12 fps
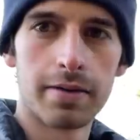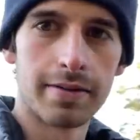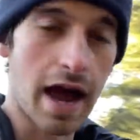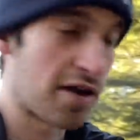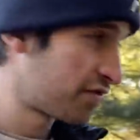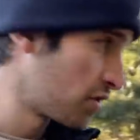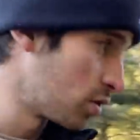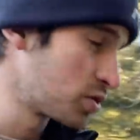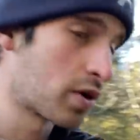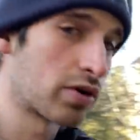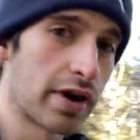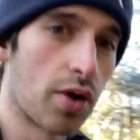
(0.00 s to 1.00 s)
Now, for those
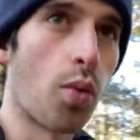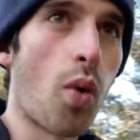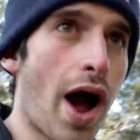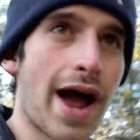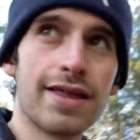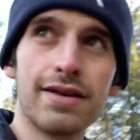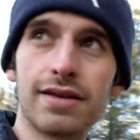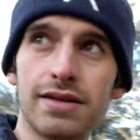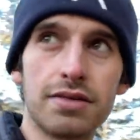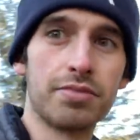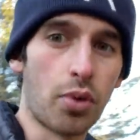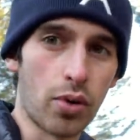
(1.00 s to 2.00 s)
wondering why this
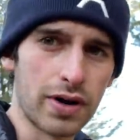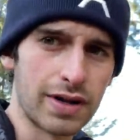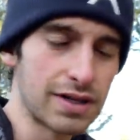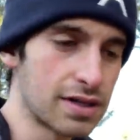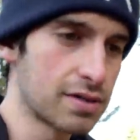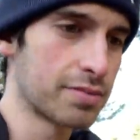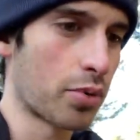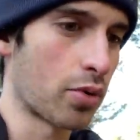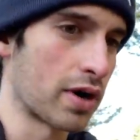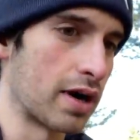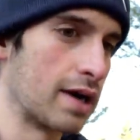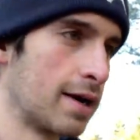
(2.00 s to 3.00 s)
is important, this is
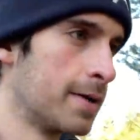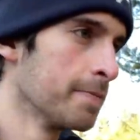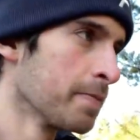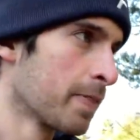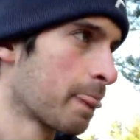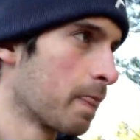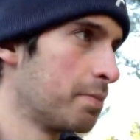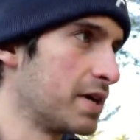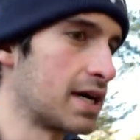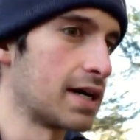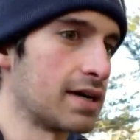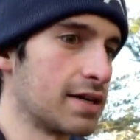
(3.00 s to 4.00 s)
important
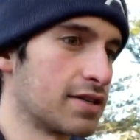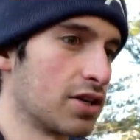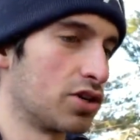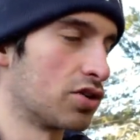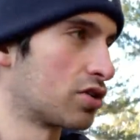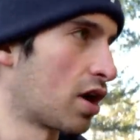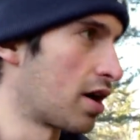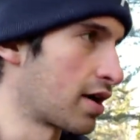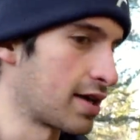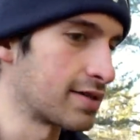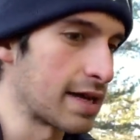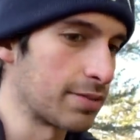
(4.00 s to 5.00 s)
because your dog
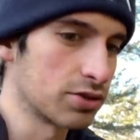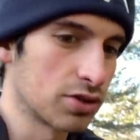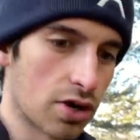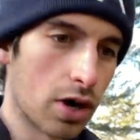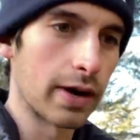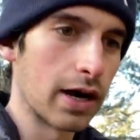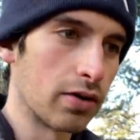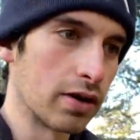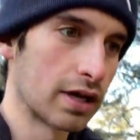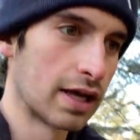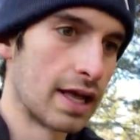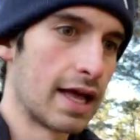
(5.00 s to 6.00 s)
is able to go out
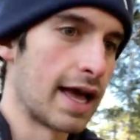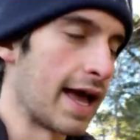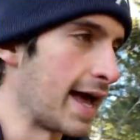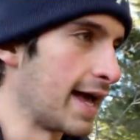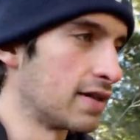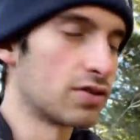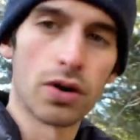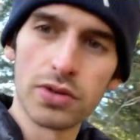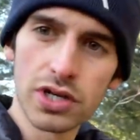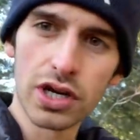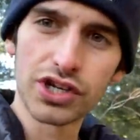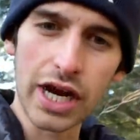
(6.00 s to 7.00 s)
and they're always
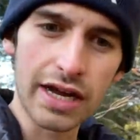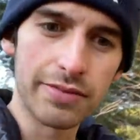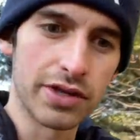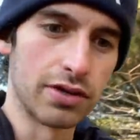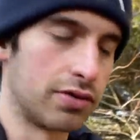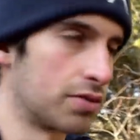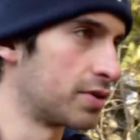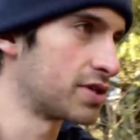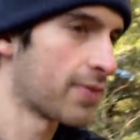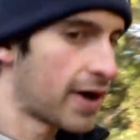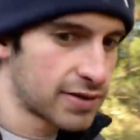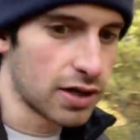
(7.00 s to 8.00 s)
going to check in with you. The
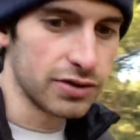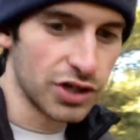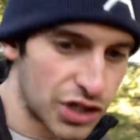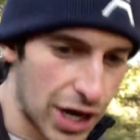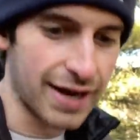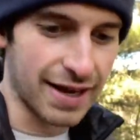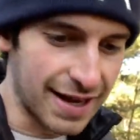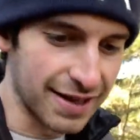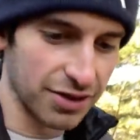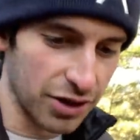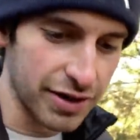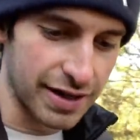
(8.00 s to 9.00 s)
reason why it's called the
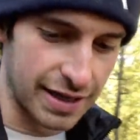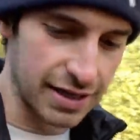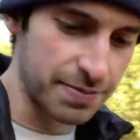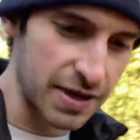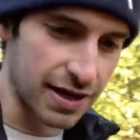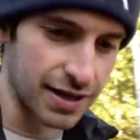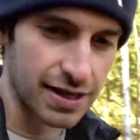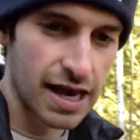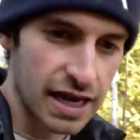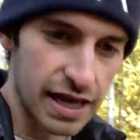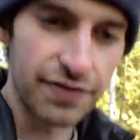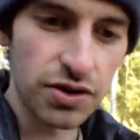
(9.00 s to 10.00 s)
check-in look is because
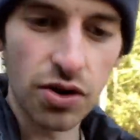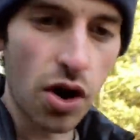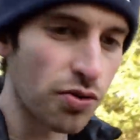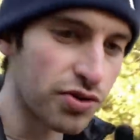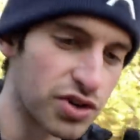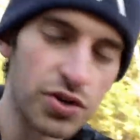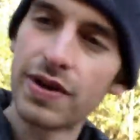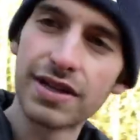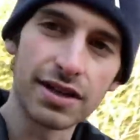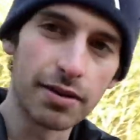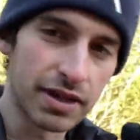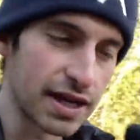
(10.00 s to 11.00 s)
even though they're doing
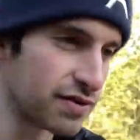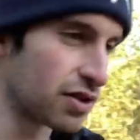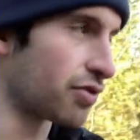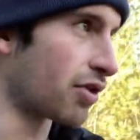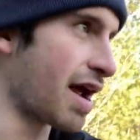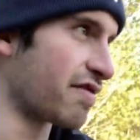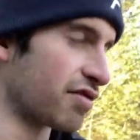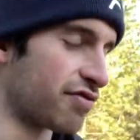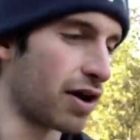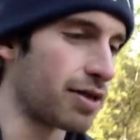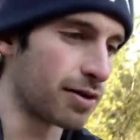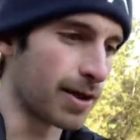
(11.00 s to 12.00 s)
something, even though they're having
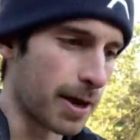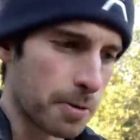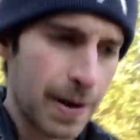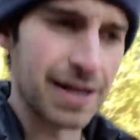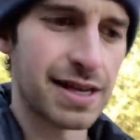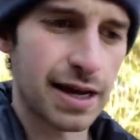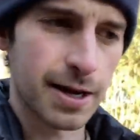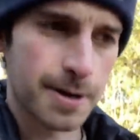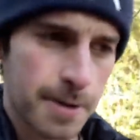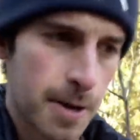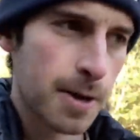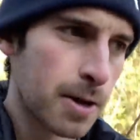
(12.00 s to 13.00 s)
fun, they're like, wait a second,
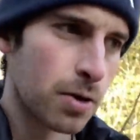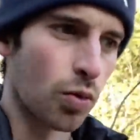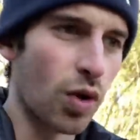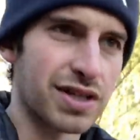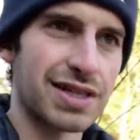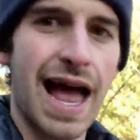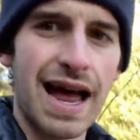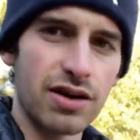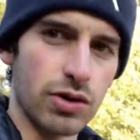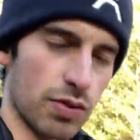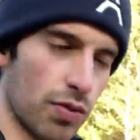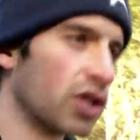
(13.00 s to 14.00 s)
what's dad
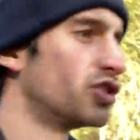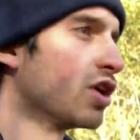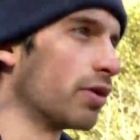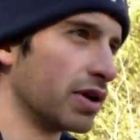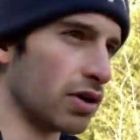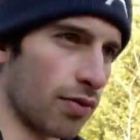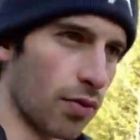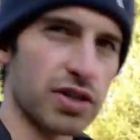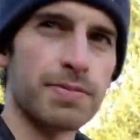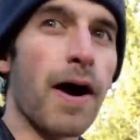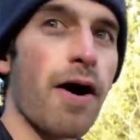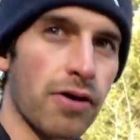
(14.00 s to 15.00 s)
doing? What's Joey doing? What's
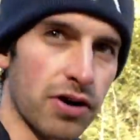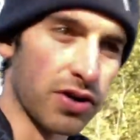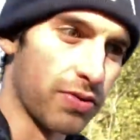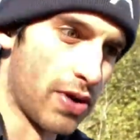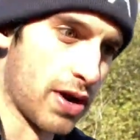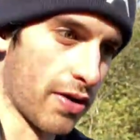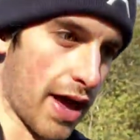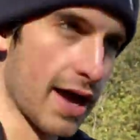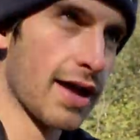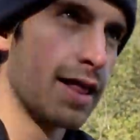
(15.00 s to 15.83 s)
my owner doing? Okay.